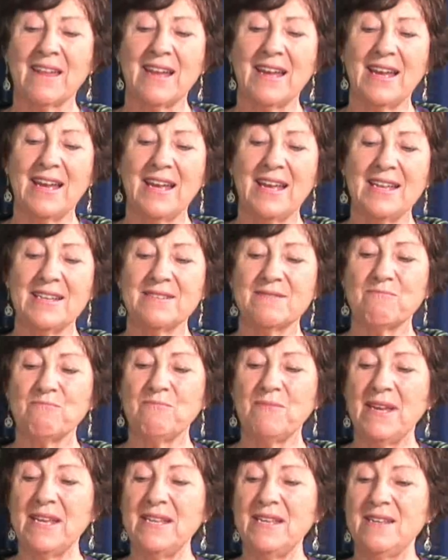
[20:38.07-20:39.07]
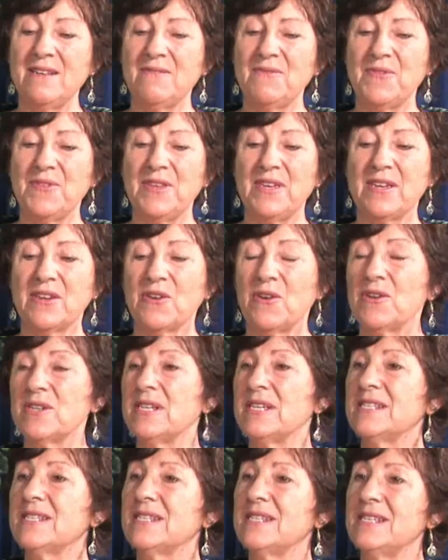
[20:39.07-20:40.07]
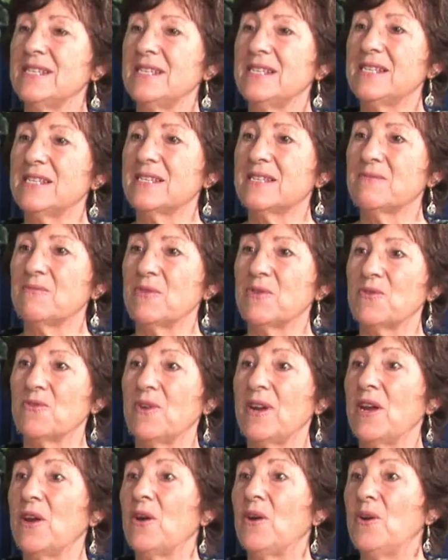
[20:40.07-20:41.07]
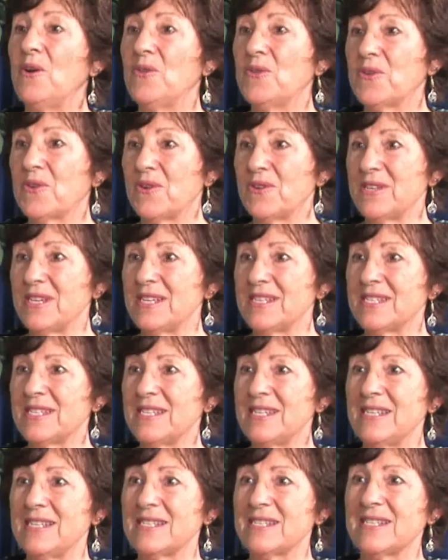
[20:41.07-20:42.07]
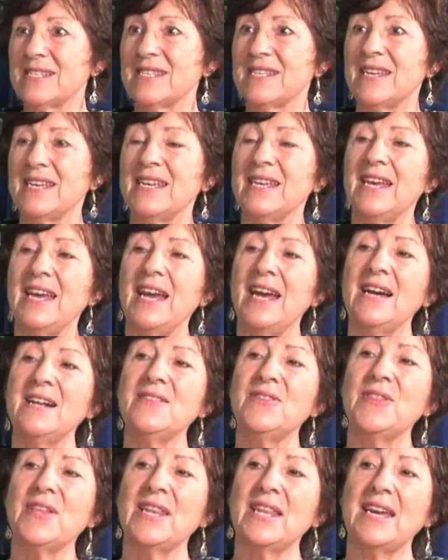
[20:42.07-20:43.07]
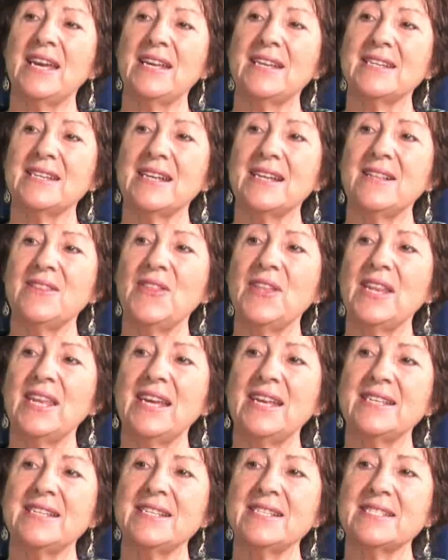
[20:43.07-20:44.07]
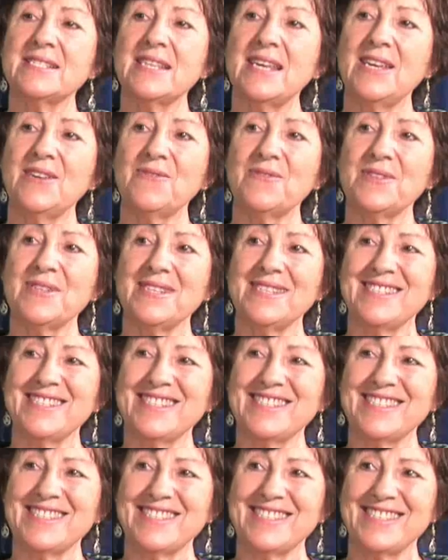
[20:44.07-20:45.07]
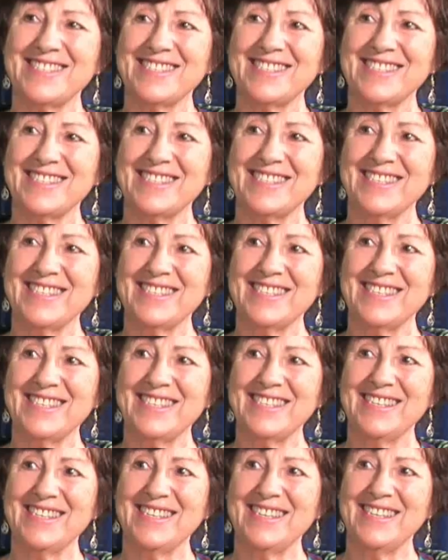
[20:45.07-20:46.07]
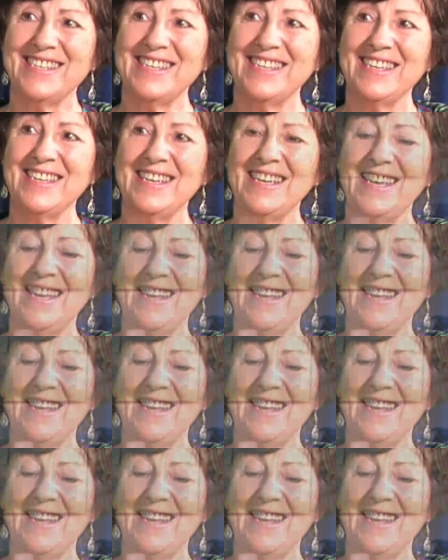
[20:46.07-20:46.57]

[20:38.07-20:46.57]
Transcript: And many of the goddesses were great earth goddesses and held the land, held the land in sacredness. Wow.